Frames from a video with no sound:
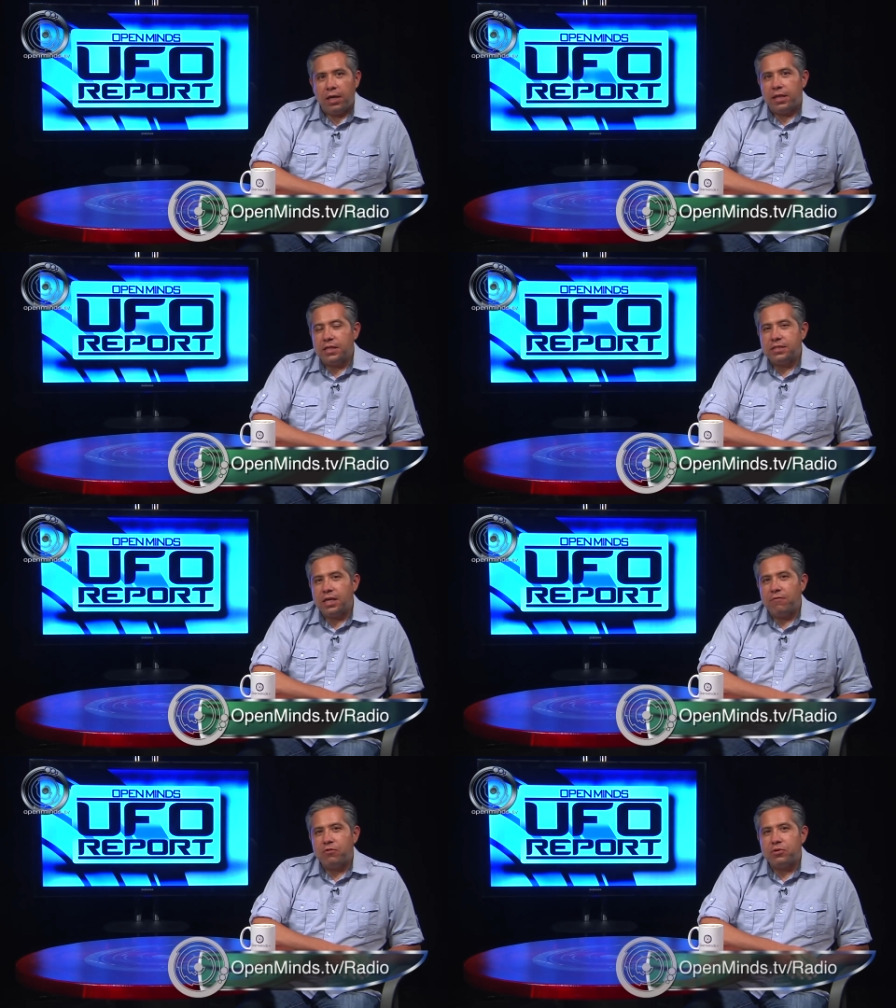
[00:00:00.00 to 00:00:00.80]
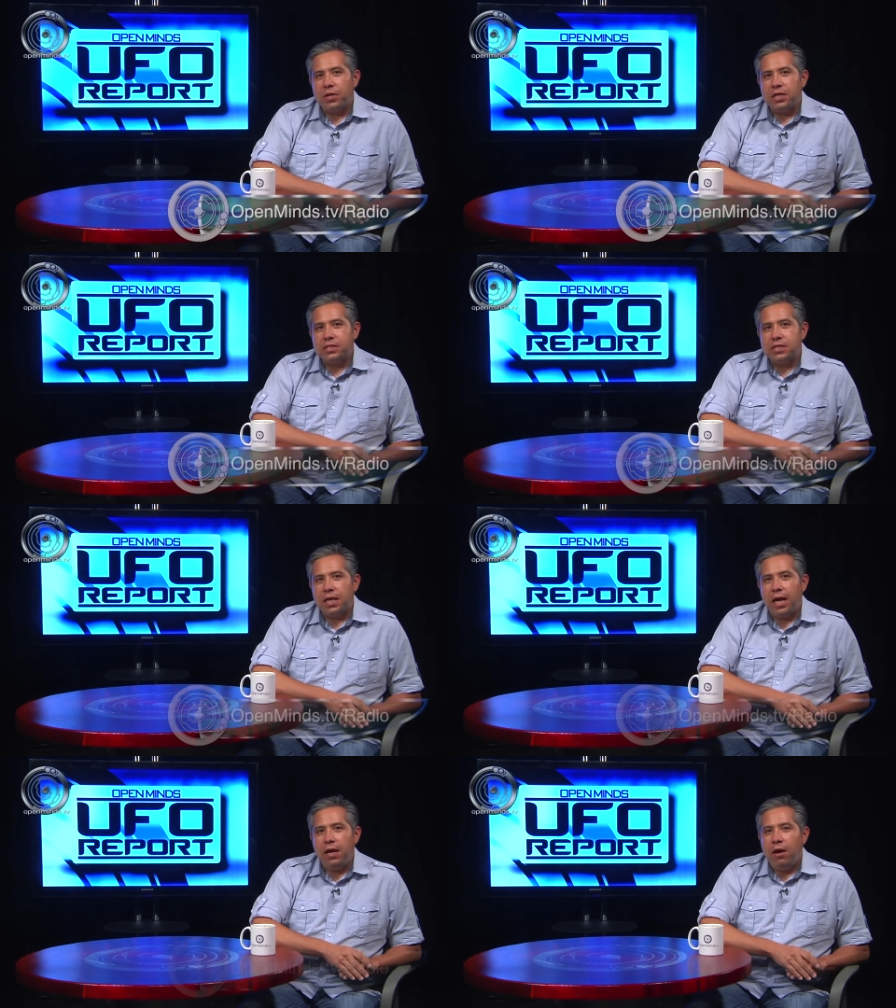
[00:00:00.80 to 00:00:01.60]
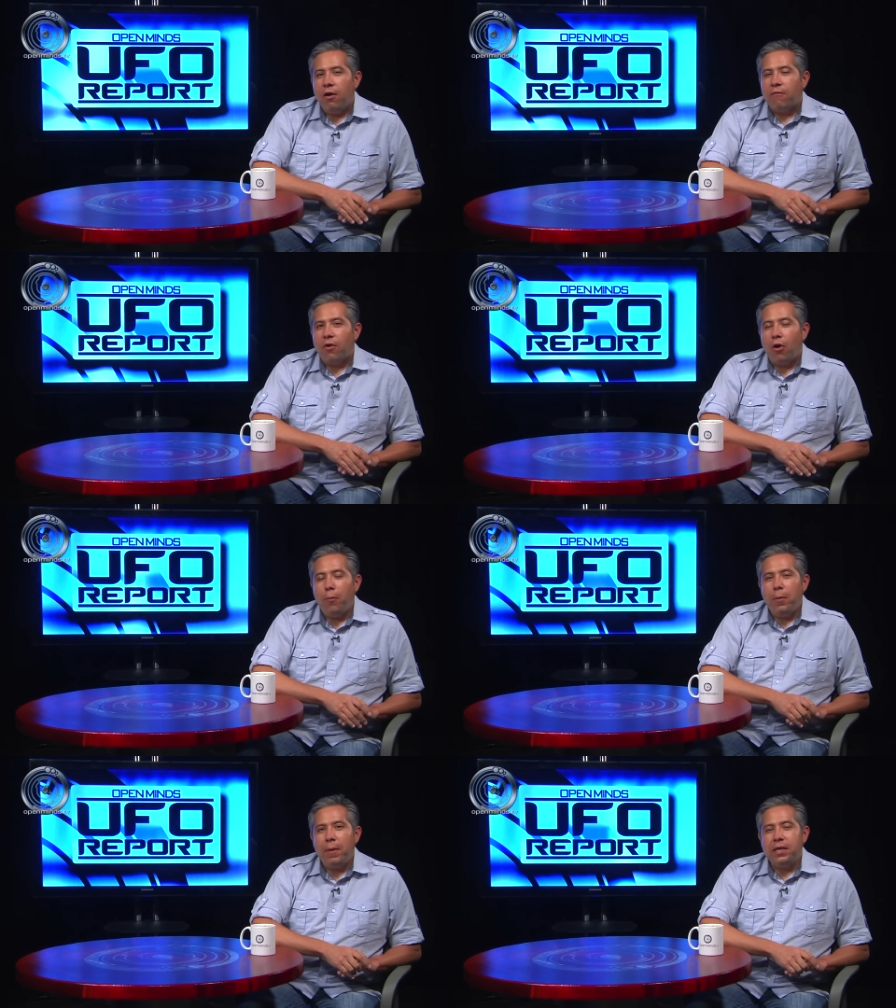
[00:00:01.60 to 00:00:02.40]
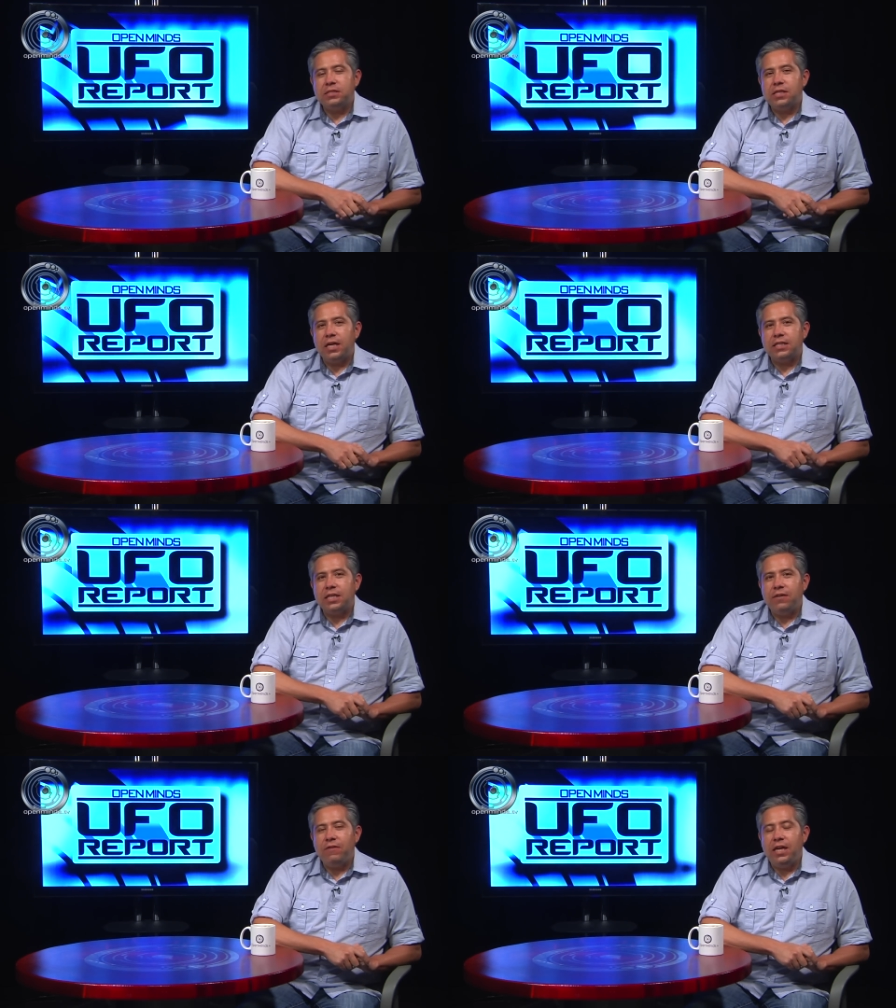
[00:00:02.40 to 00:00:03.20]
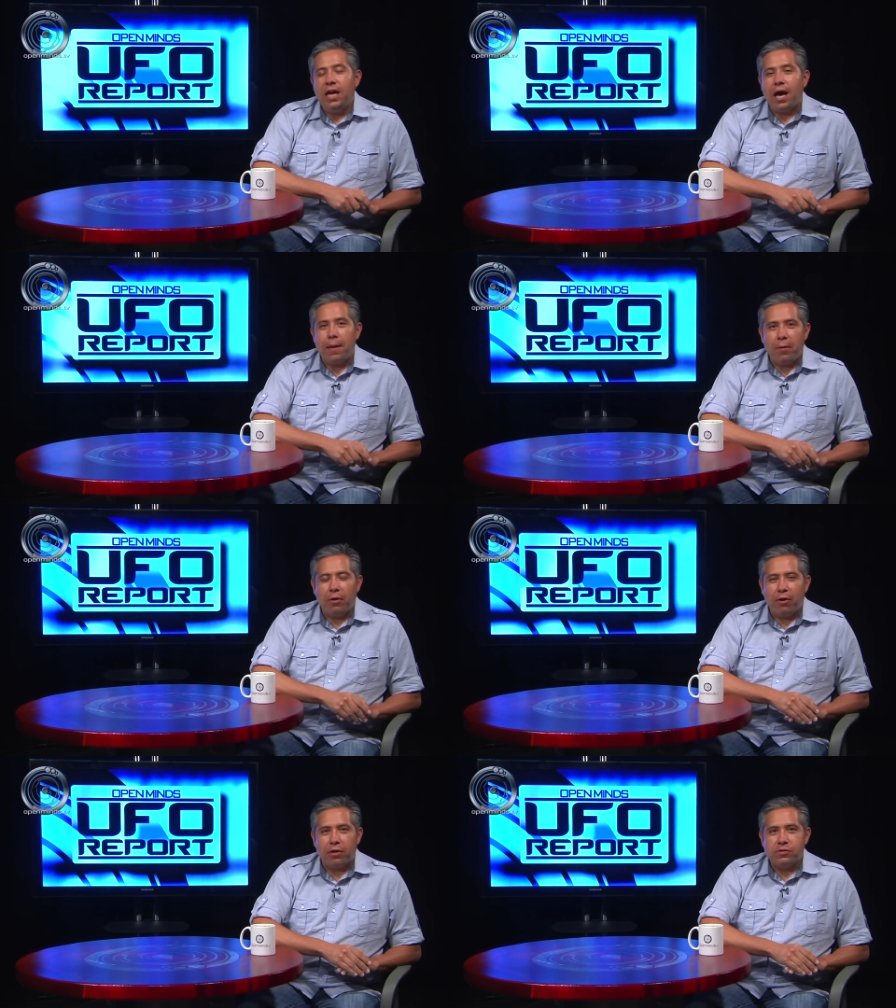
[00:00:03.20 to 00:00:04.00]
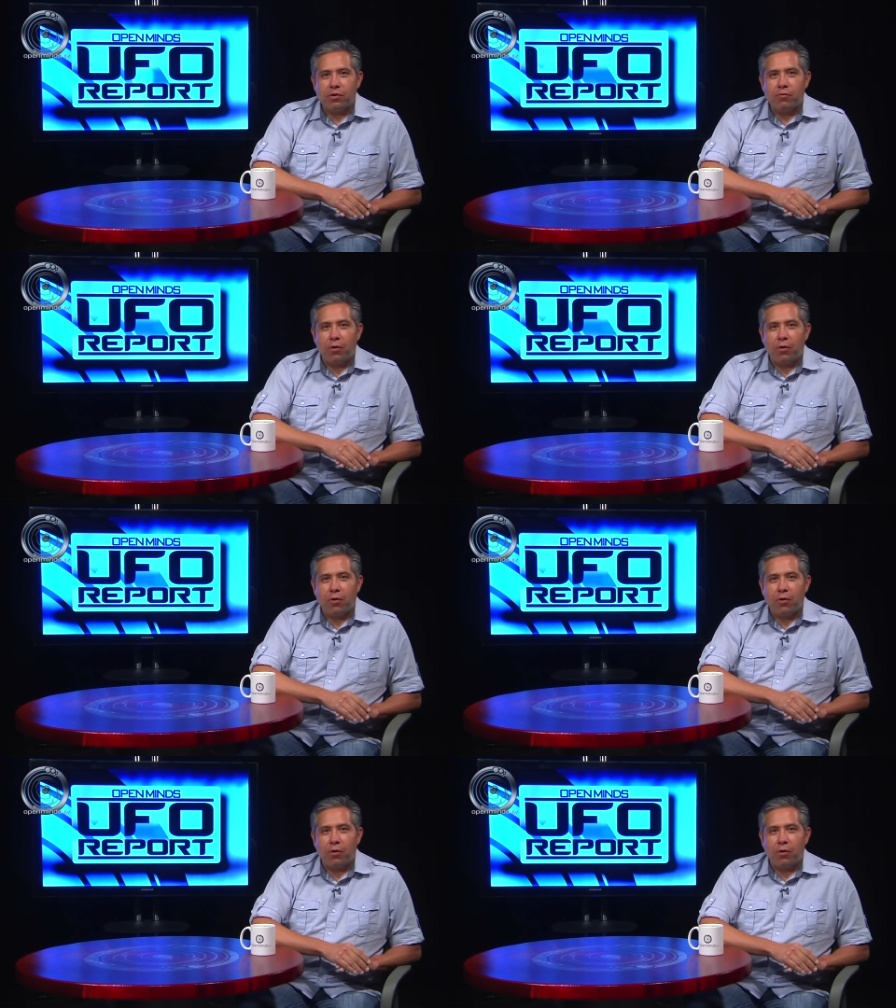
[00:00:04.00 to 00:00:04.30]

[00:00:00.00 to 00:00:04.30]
Thanks again for joining us today. For openminds.tv, I'm Alejandro